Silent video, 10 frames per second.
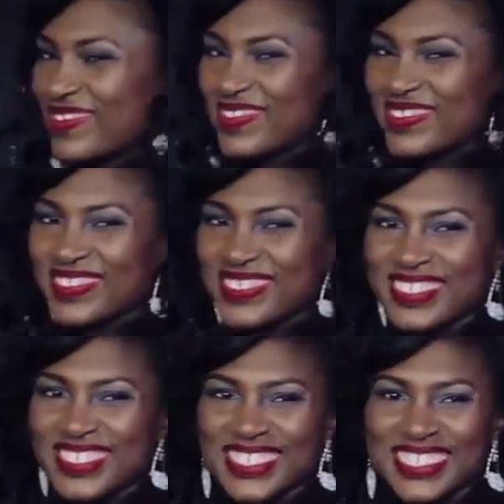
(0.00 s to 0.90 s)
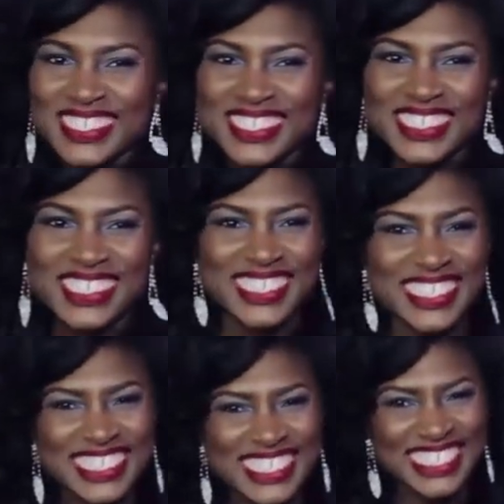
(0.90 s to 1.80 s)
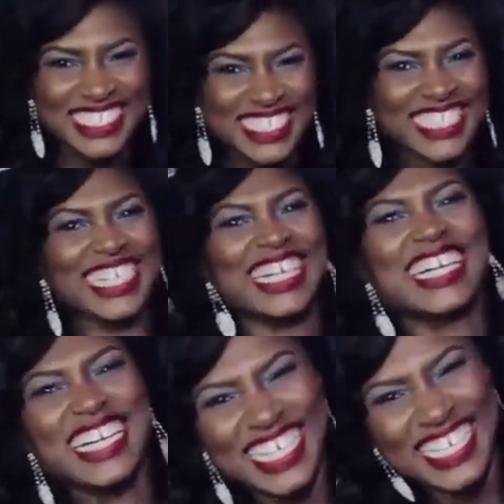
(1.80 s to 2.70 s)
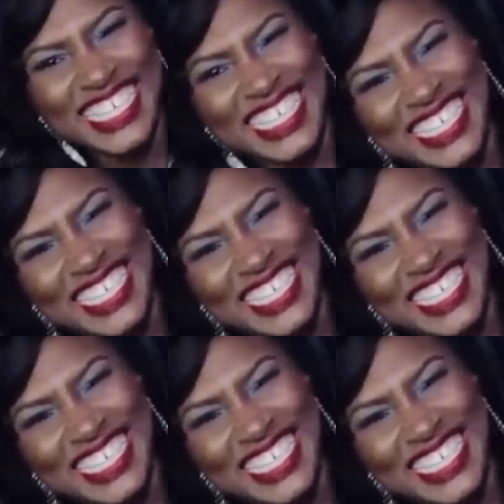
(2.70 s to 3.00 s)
showing Jimmy, or proving